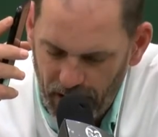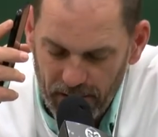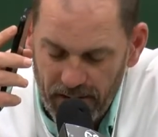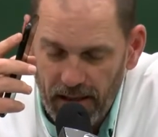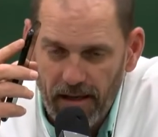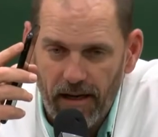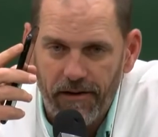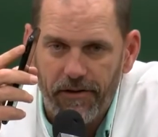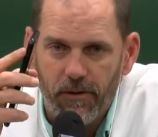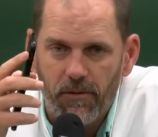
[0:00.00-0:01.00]
Yeah, it's got a
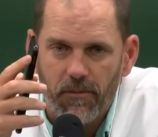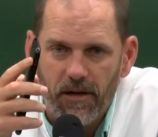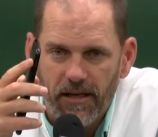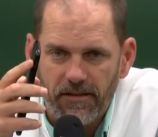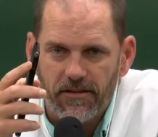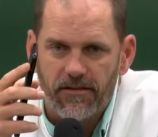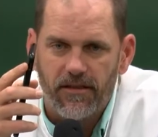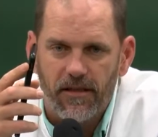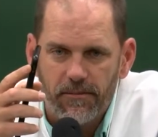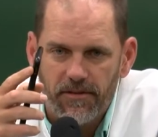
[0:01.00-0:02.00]
lot to do with
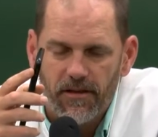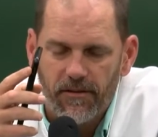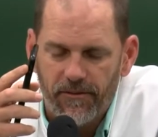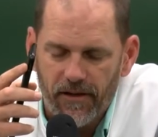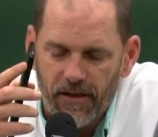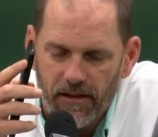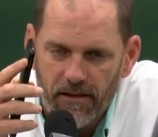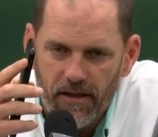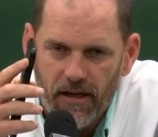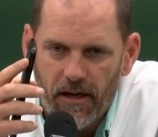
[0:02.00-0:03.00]
relationships of uh,
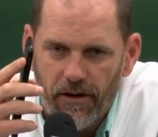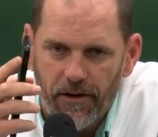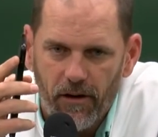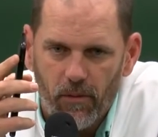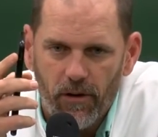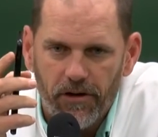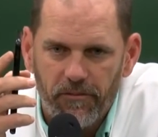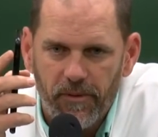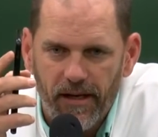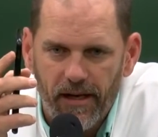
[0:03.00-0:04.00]
you know where
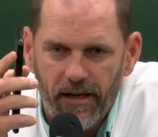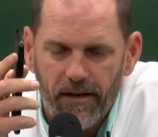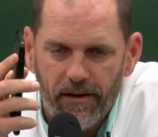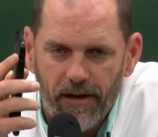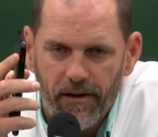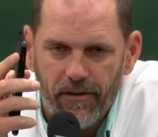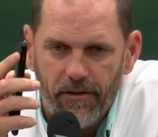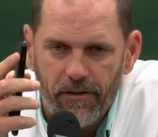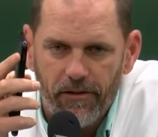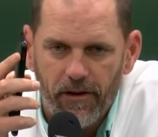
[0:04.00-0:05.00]
you've been and, and
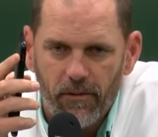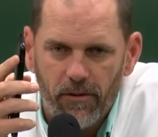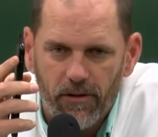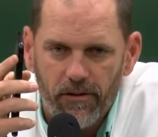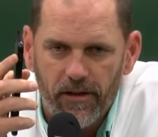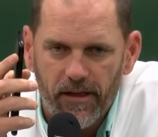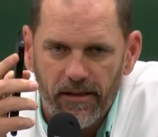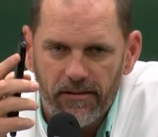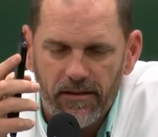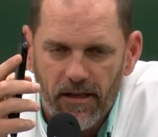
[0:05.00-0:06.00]
who you know. Recruiting
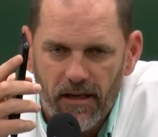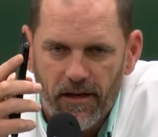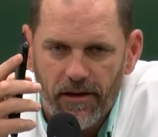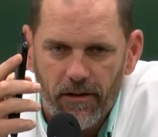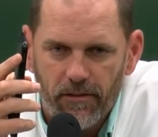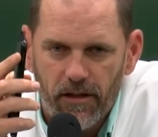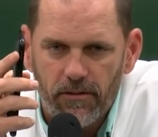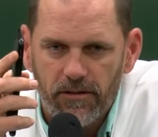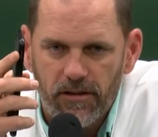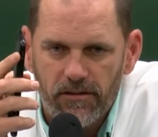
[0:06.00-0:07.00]
is. You know,
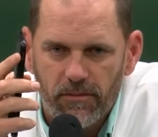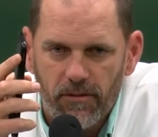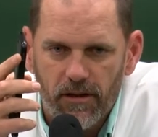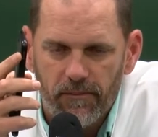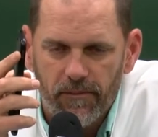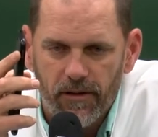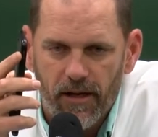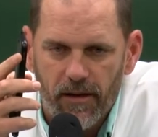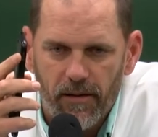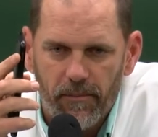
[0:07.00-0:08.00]
coaches want to,
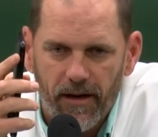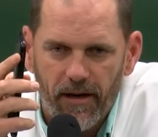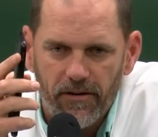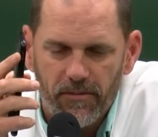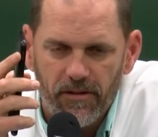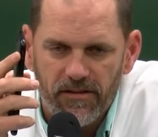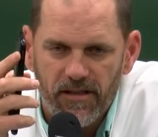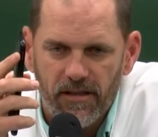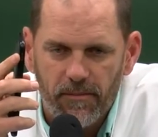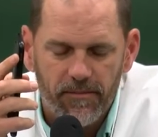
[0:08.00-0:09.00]
and the parents want to
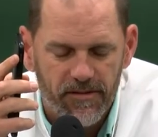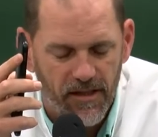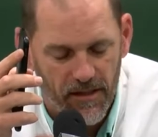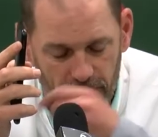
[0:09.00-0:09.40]
send their send